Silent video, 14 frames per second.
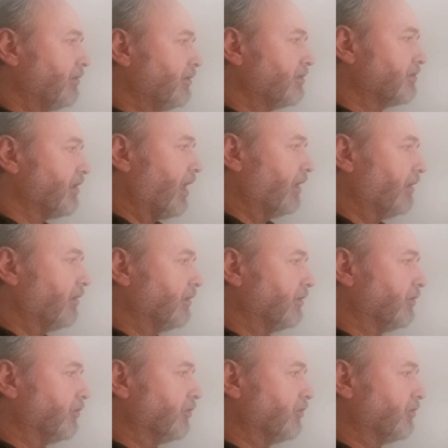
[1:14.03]

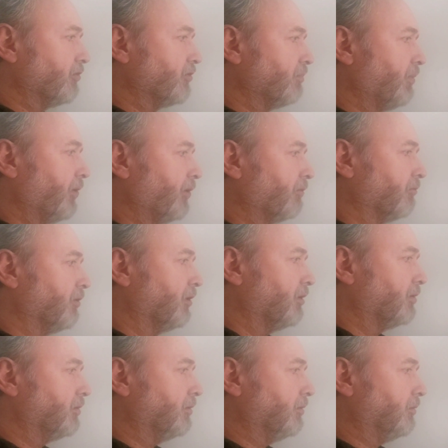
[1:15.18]
descends upon the
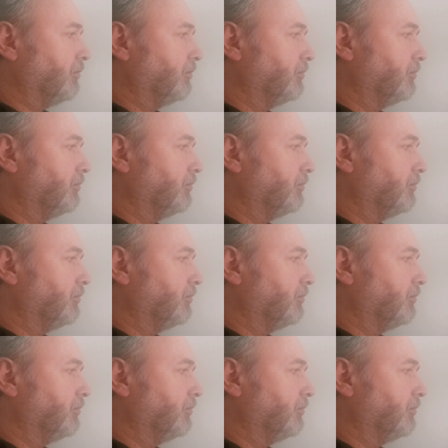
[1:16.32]
roe.